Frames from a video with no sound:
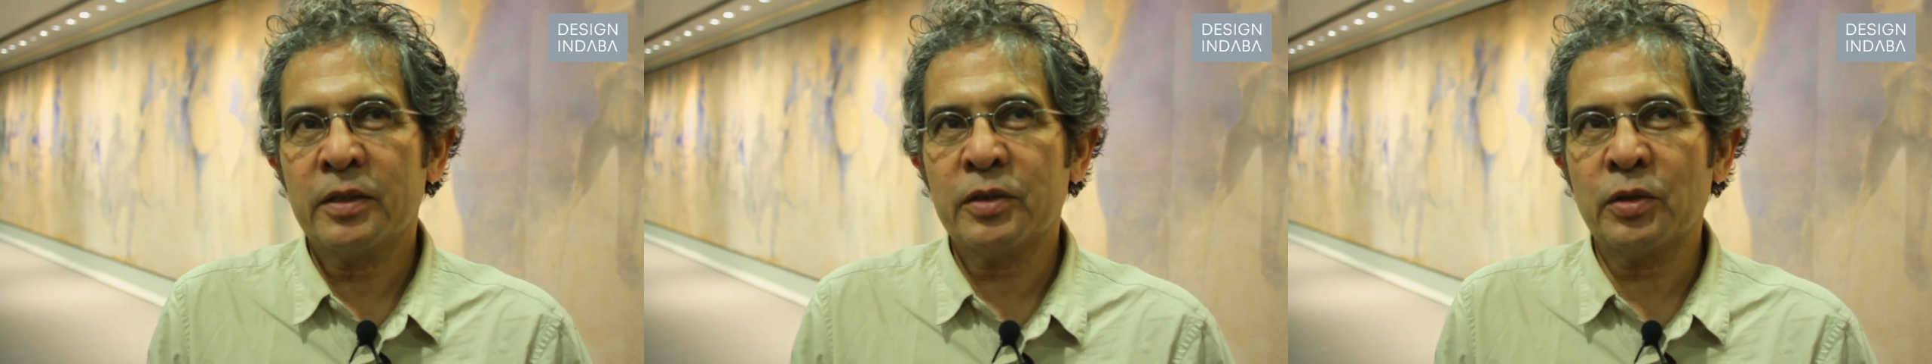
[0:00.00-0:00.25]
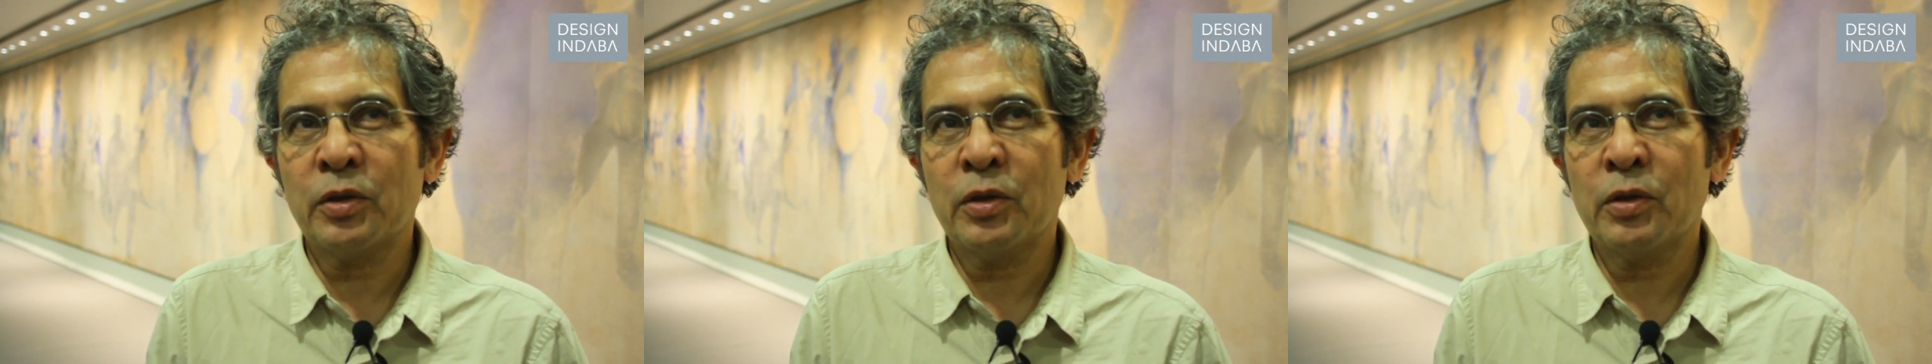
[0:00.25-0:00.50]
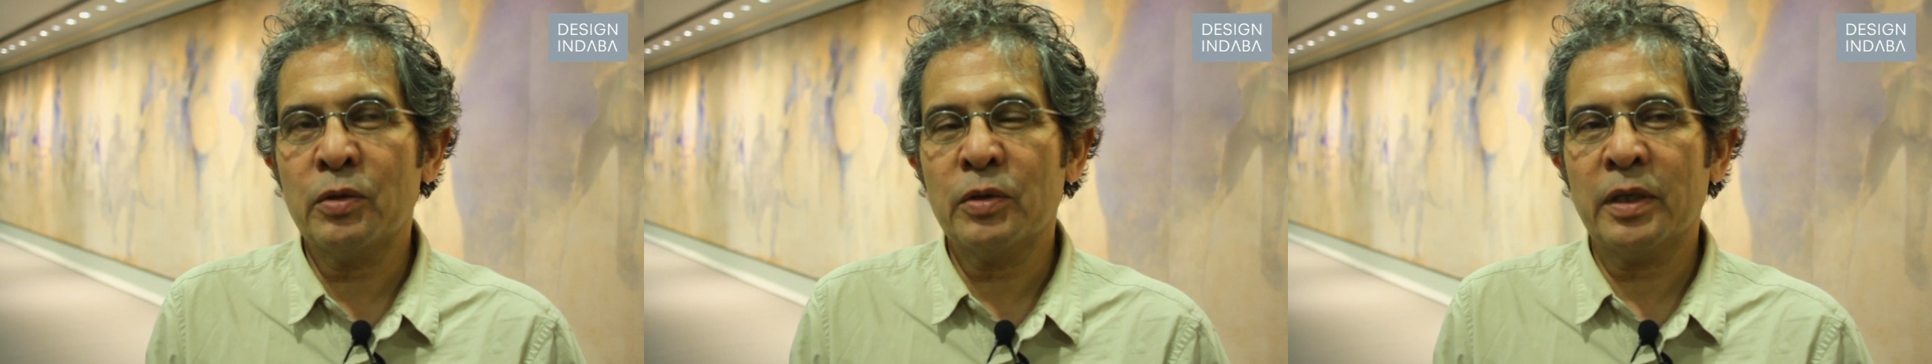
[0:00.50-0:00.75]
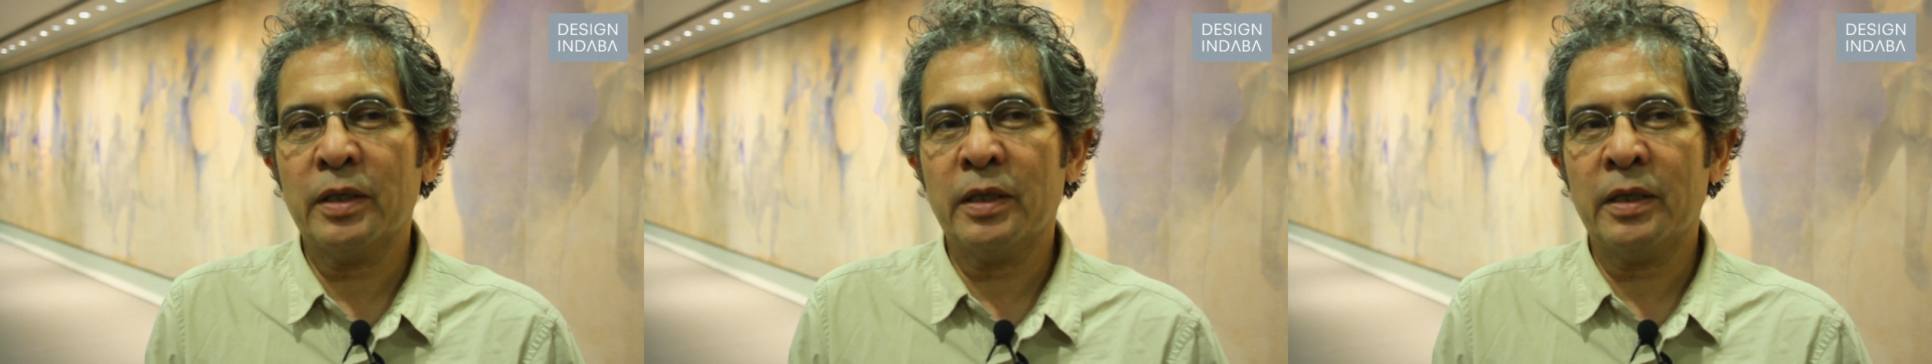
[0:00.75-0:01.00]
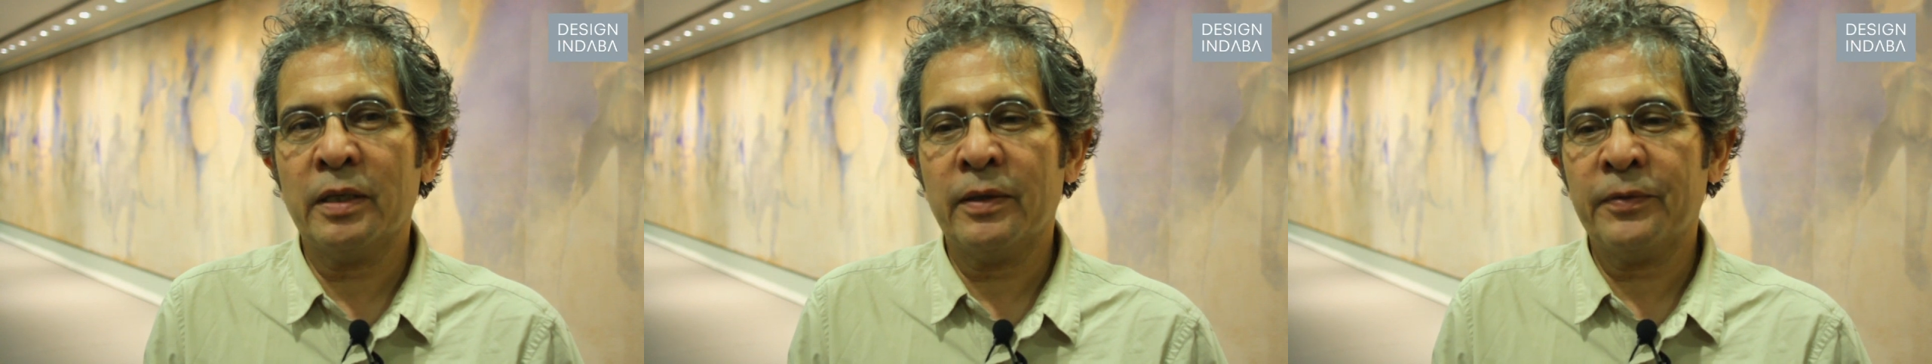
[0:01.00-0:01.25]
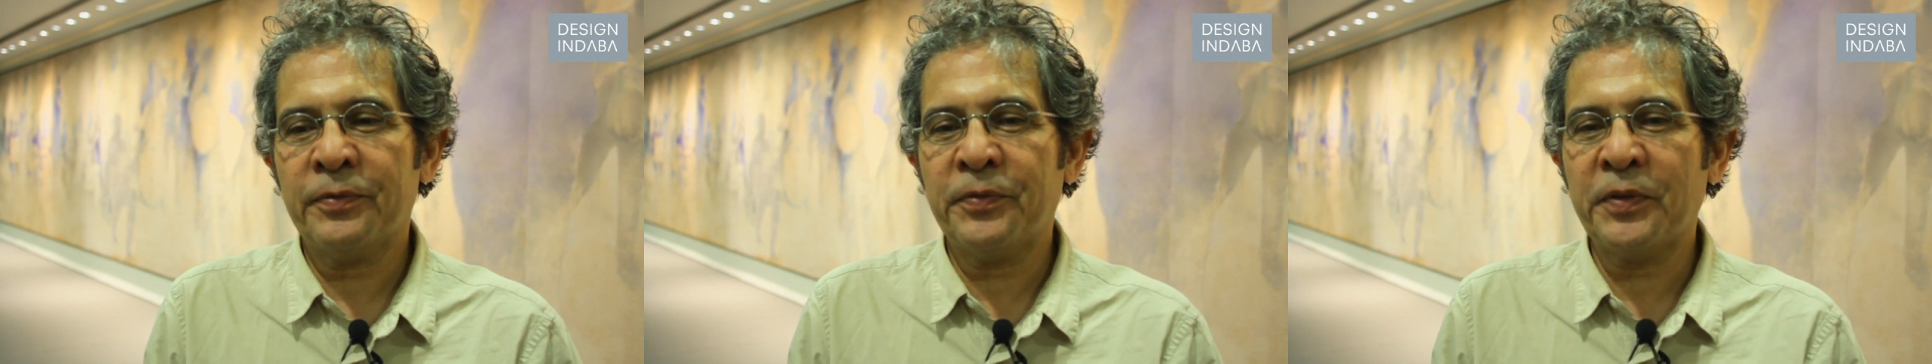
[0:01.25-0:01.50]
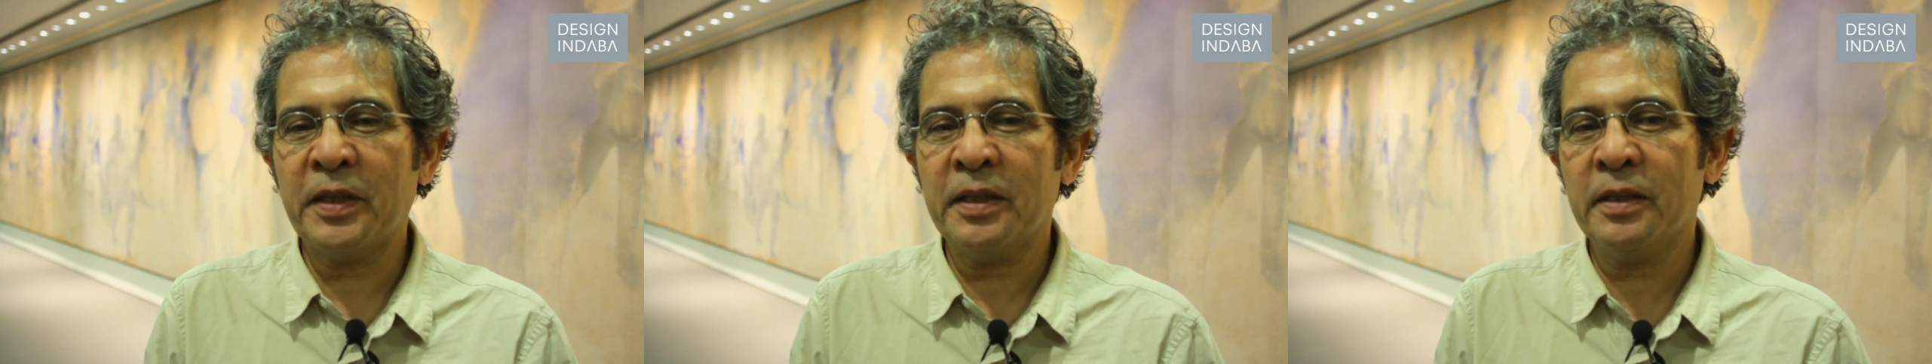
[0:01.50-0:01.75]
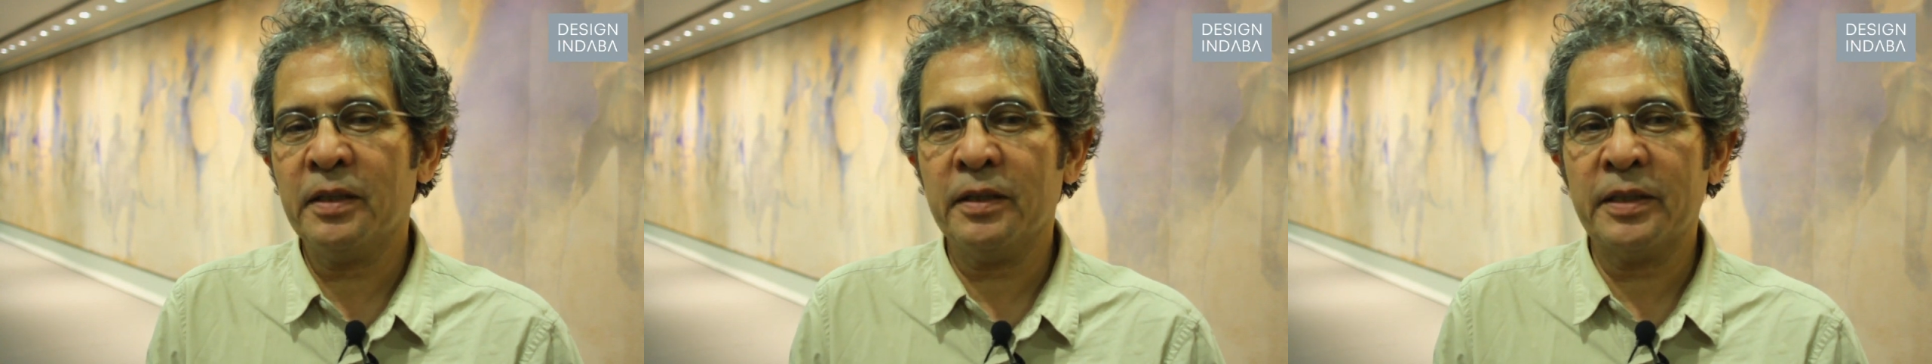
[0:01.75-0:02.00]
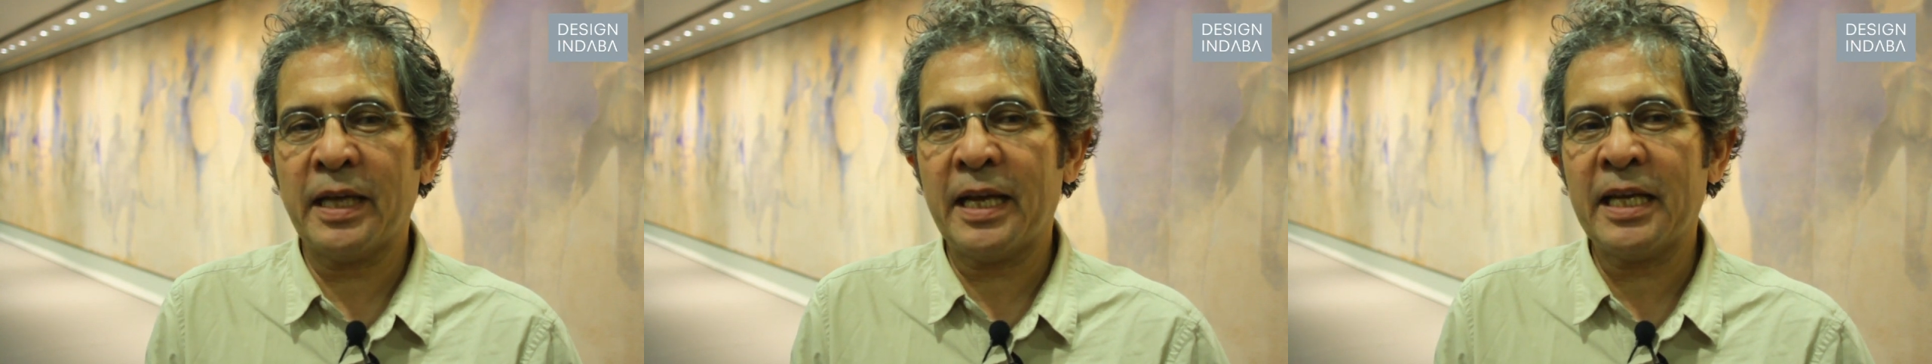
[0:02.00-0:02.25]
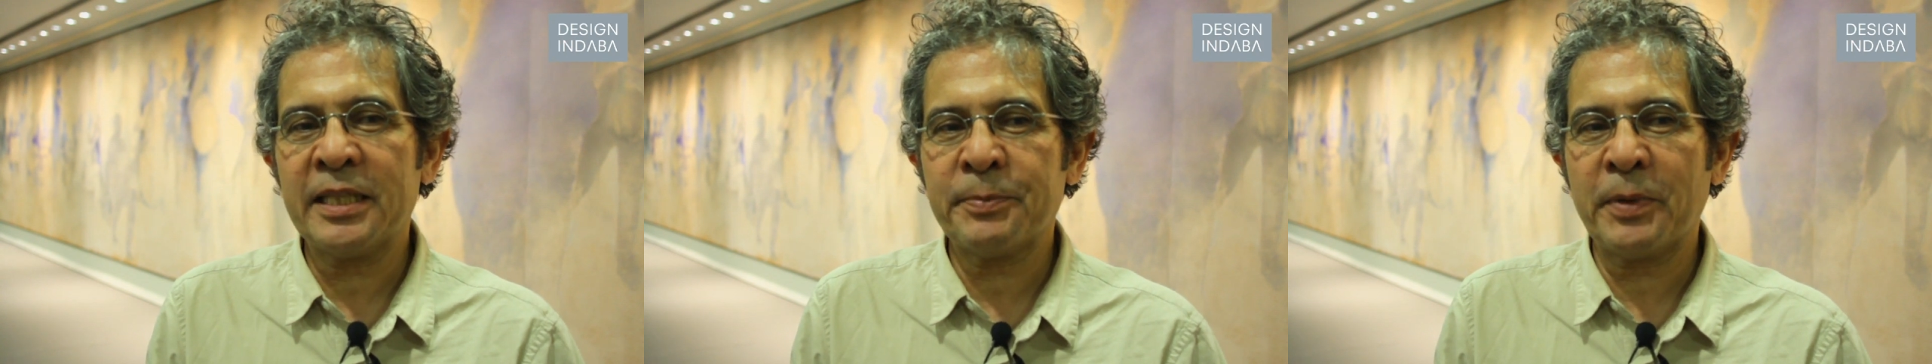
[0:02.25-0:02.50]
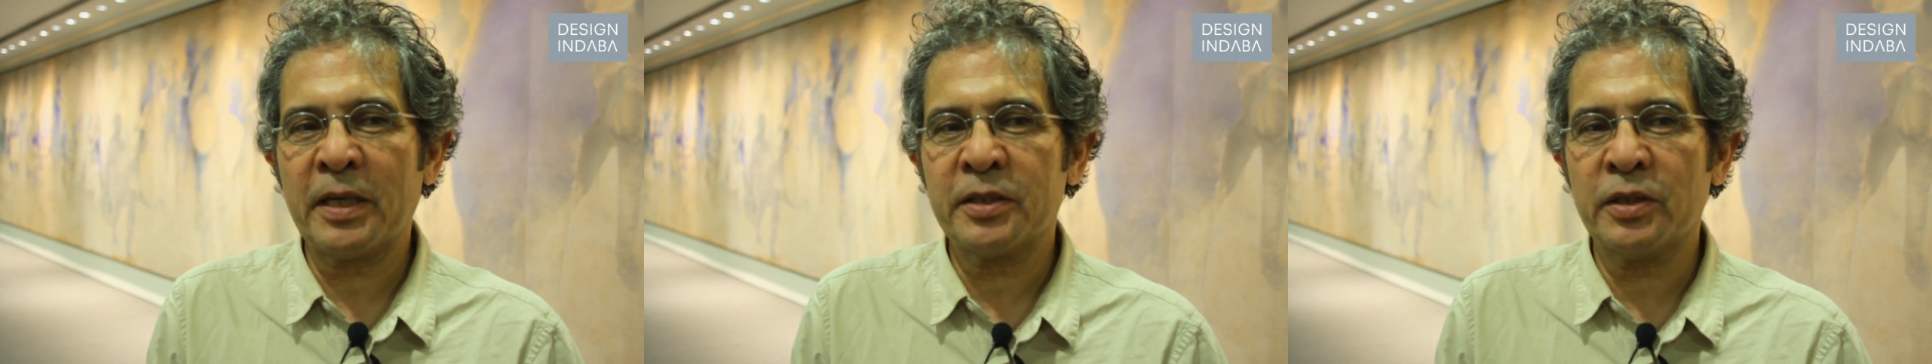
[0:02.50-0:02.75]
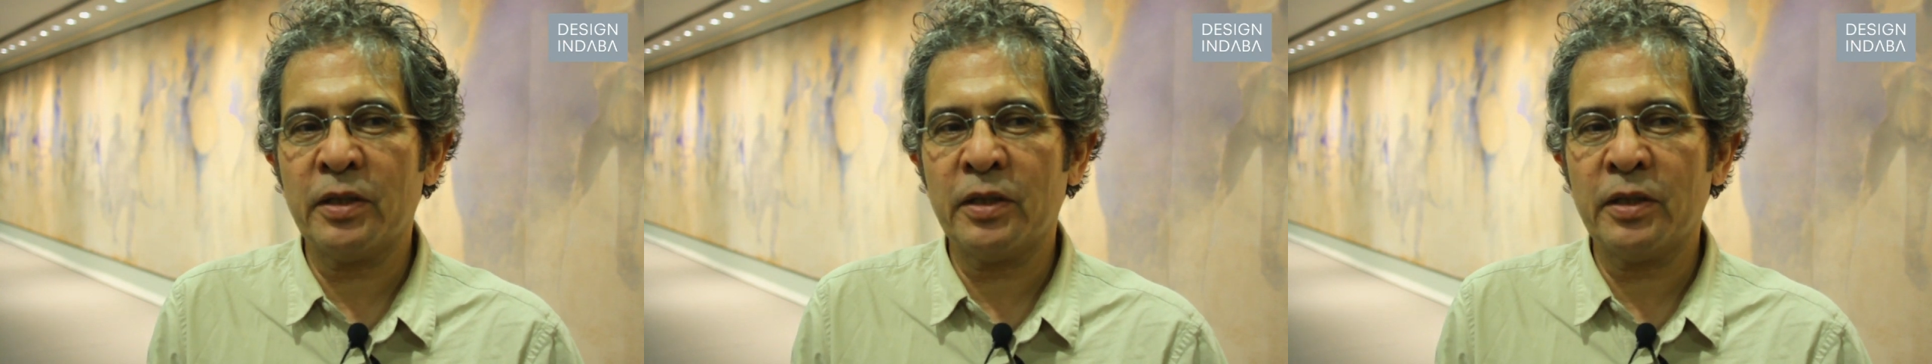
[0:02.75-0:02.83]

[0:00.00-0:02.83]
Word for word: to uh, feel the aspects